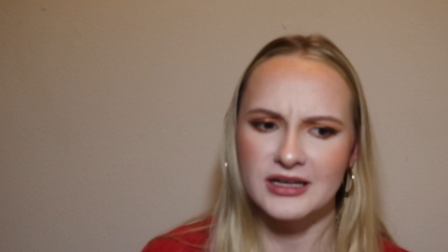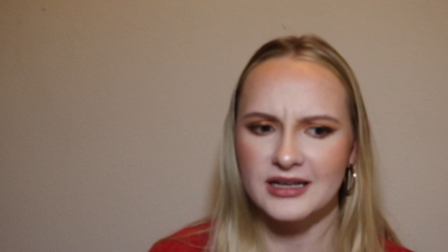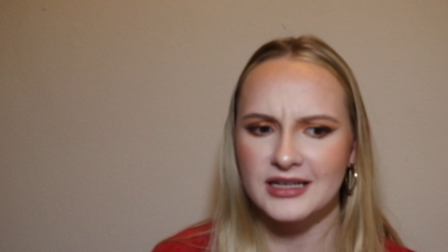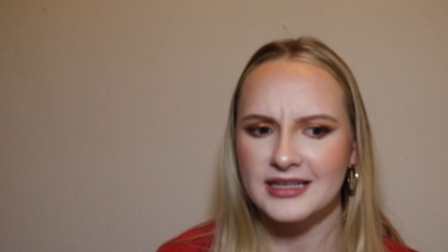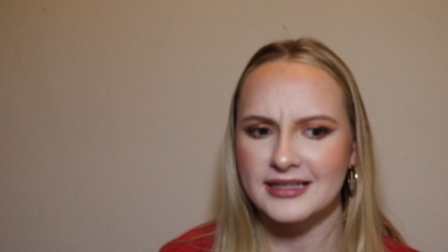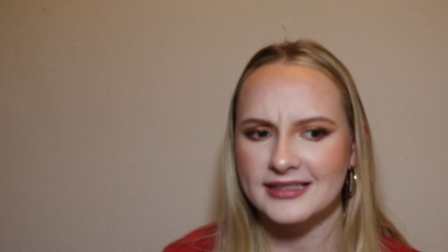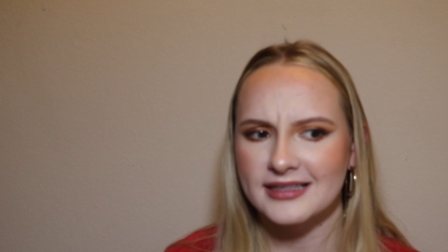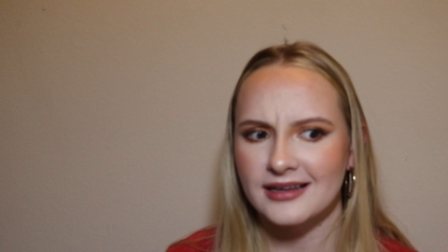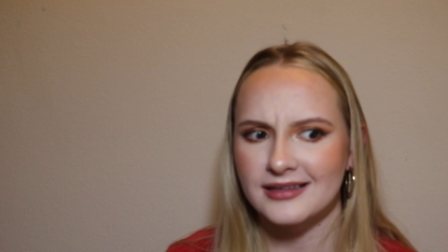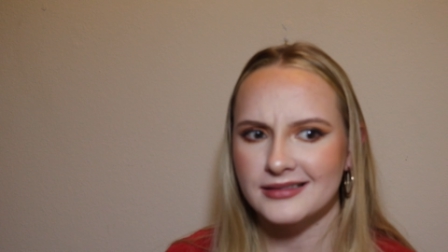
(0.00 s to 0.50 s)
it
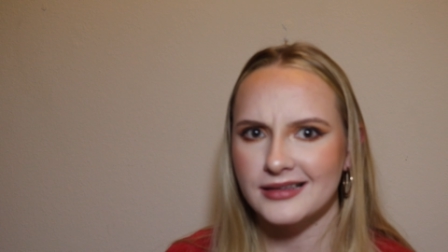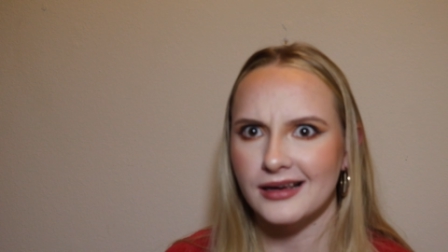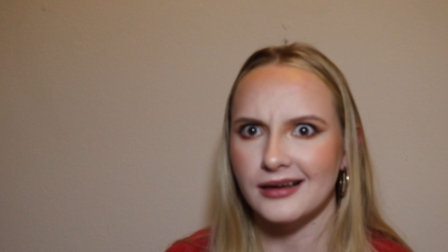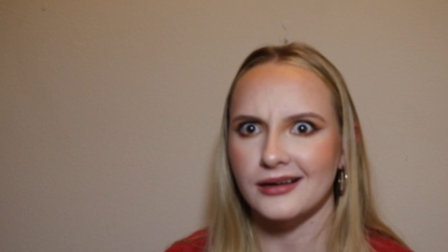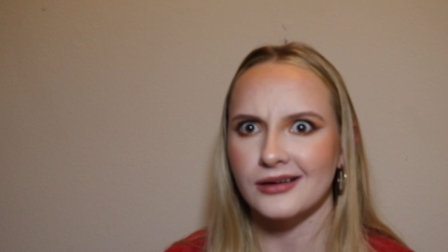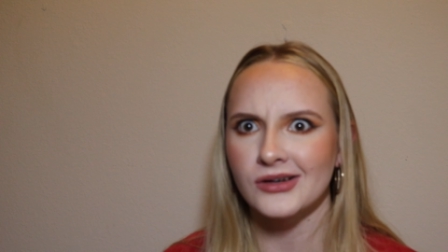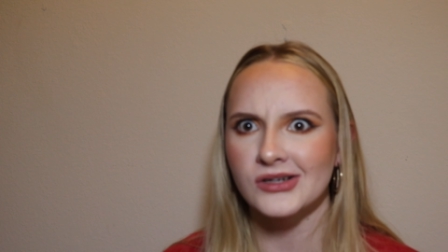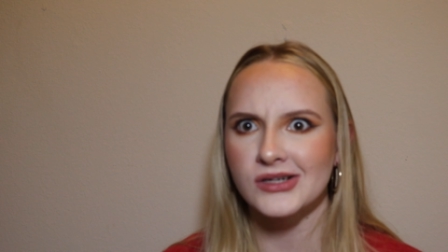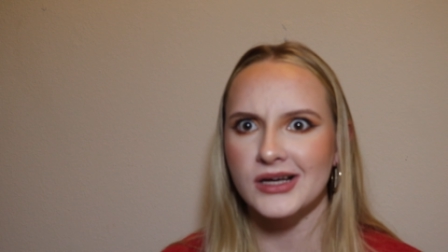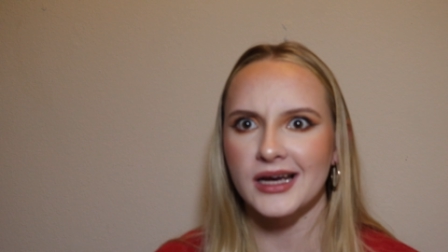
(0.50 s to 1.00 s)
because I was like,
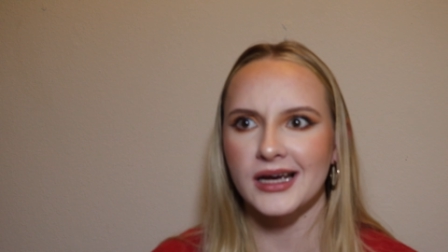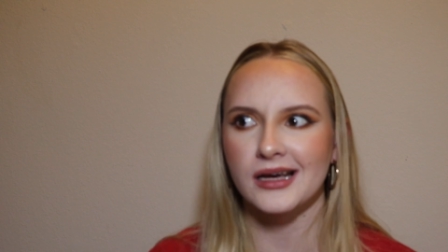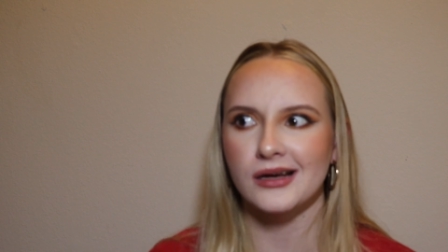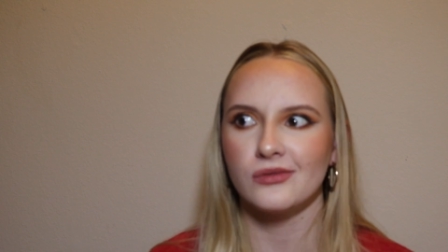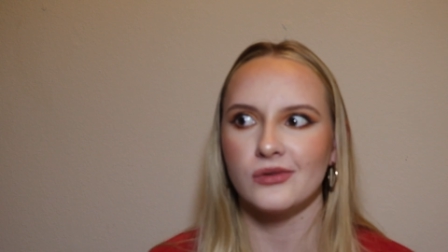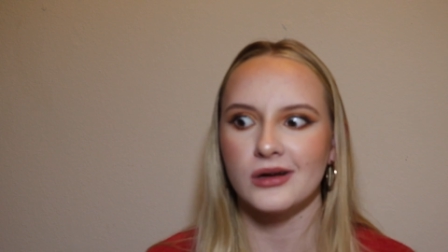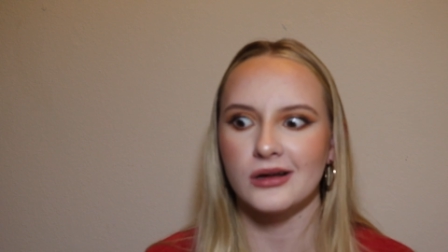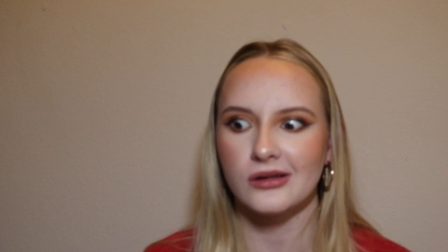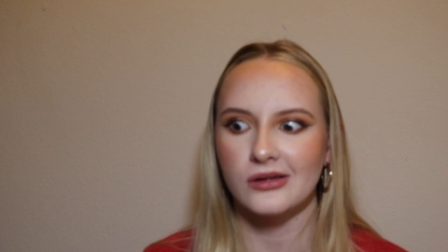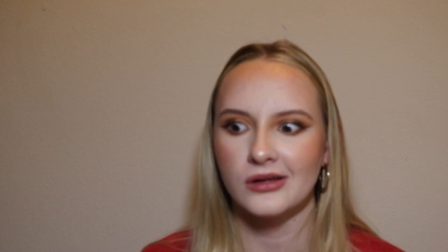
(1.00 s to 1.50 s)
okay,
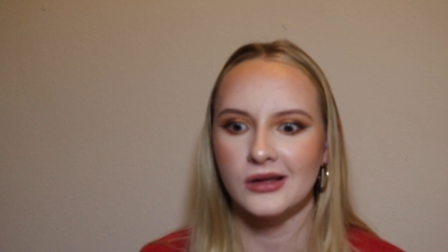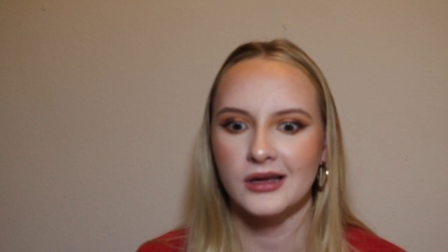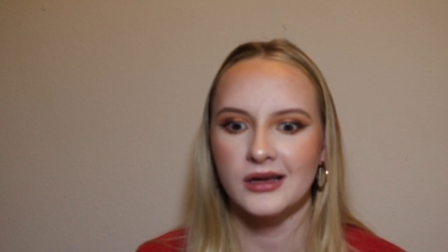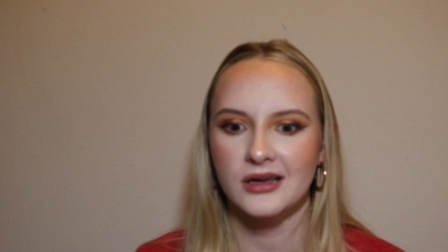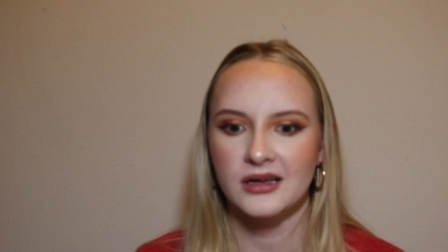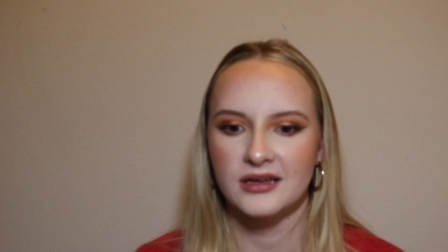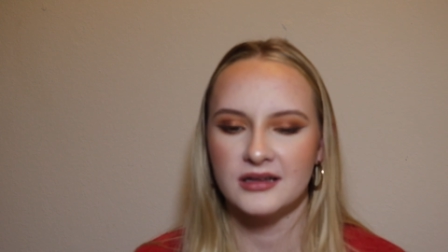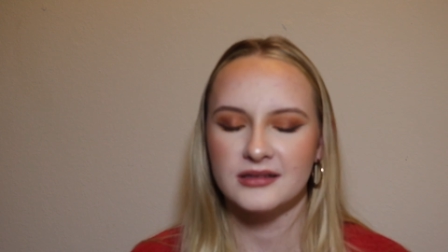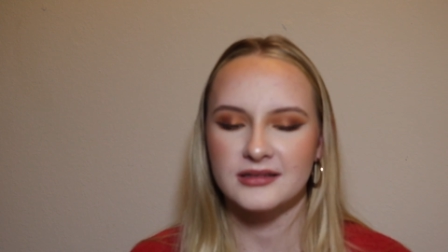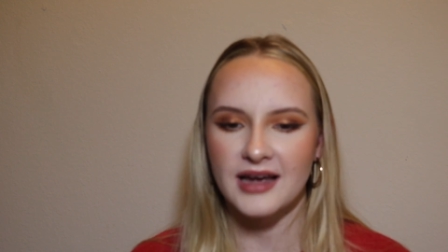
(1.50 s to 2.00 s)
well,
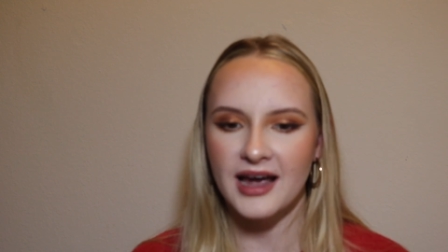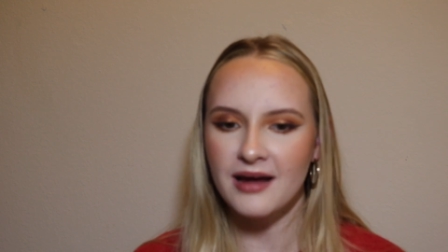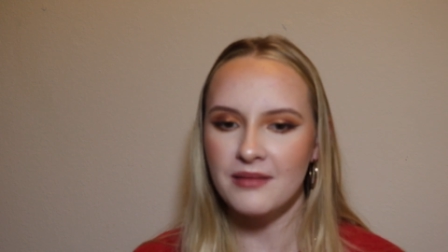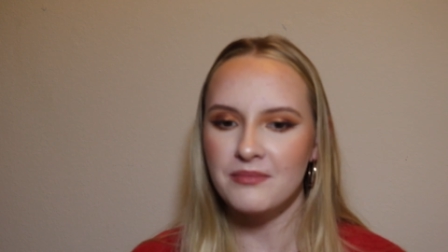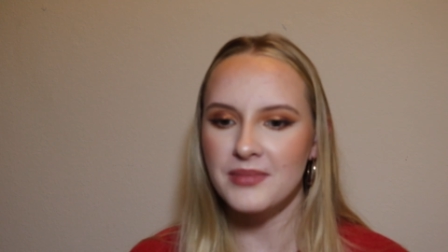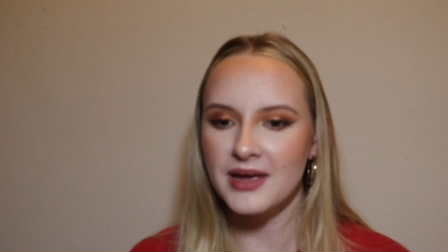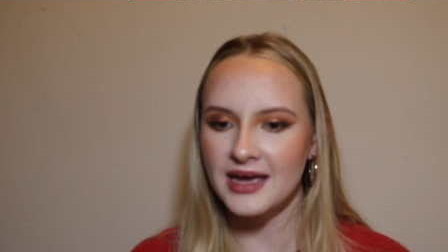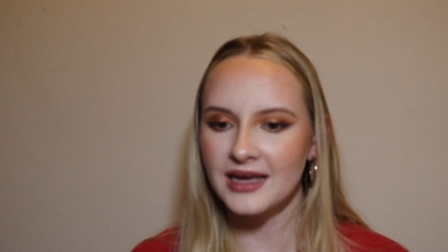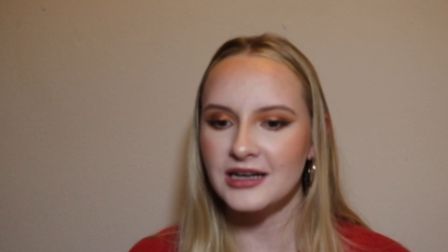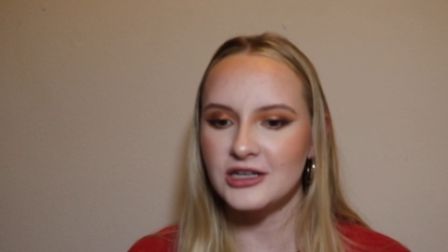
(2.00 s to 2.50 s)

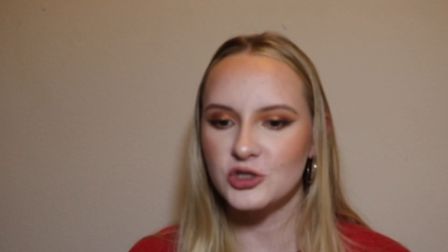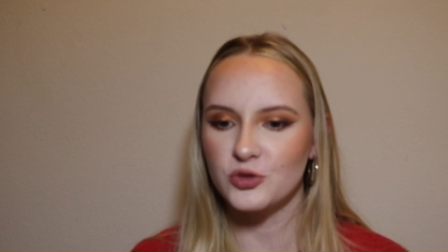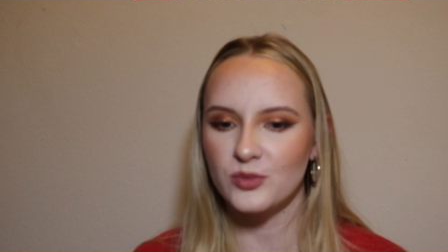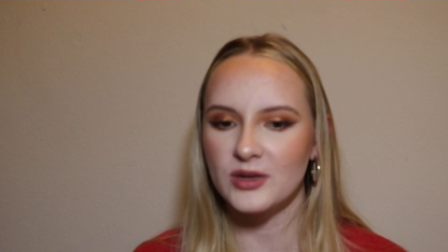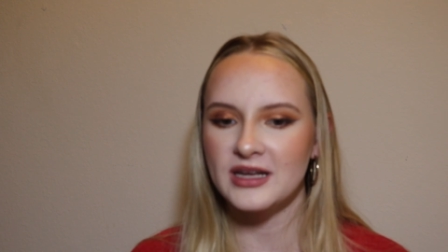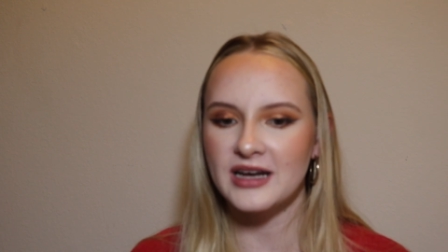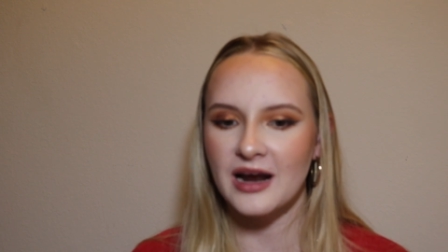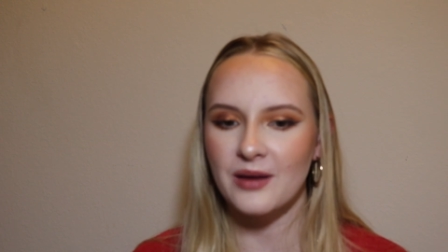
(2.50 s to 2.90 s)
time management.